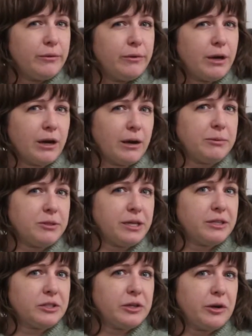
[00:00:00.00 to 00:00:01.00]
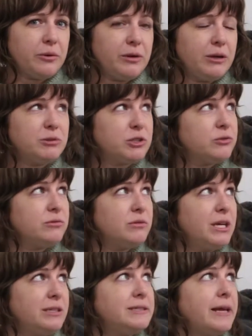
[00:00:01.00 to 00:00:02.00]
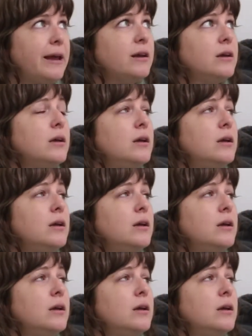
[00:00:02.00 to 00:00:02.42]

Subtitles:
a couple days ago. It was insane.